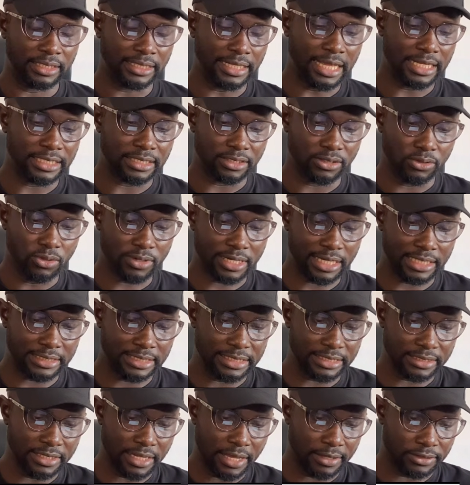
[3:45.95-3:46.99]
Now look
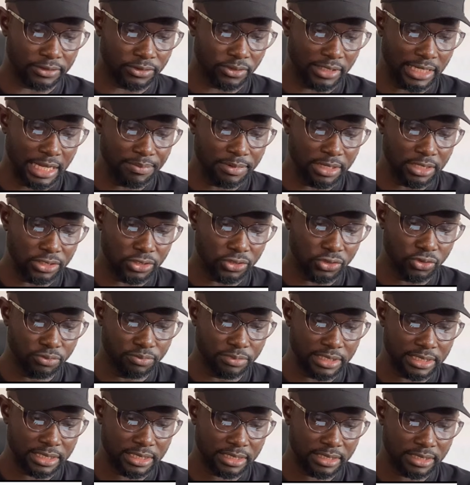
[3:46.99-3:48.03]
at it now. So let me
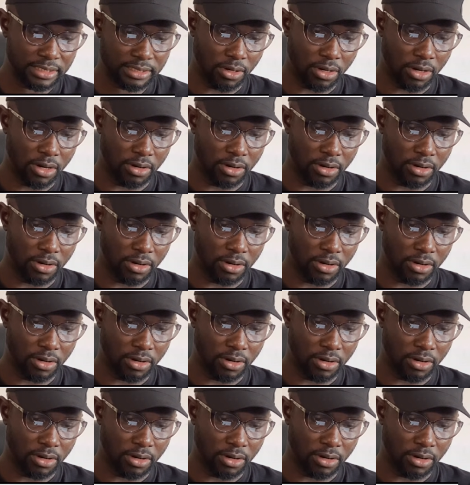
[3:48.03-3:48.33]
zoom it.